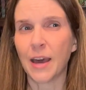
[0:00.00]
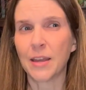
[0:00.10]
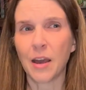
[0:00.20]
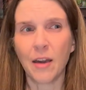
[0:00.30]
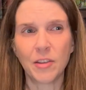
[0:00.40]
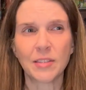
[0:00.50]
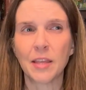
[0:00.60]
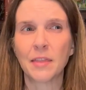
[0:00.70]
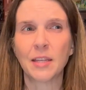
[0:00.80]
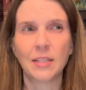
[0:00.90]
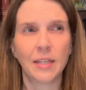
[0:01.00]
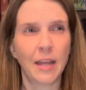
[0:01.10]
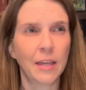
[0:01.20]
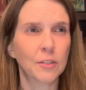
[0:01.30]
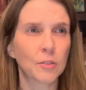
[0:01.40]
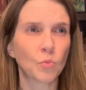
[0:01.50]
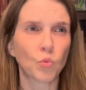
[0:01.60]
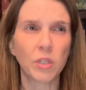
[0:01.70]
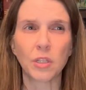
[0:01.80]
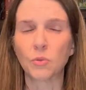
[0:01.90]
I obviously think DNA is
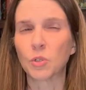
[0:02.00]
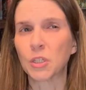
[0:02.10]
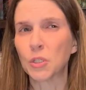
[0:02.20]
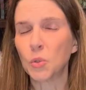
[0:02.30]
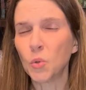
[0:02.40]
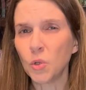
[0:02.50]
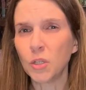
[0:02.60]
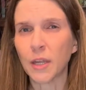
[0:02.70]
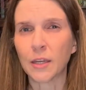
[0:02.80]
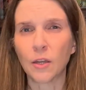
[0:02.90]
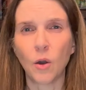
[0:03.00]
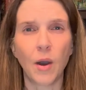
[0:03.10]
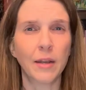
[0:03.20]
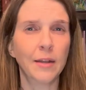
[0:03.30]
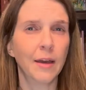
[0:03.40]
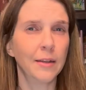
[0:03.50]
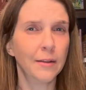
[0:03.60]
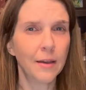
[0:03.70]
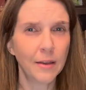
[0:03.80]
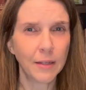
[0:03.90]
really, really cool, and I could go on and on
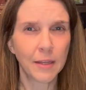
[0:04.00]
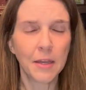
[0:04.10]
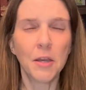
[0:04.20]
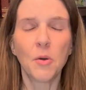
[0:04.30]
and on,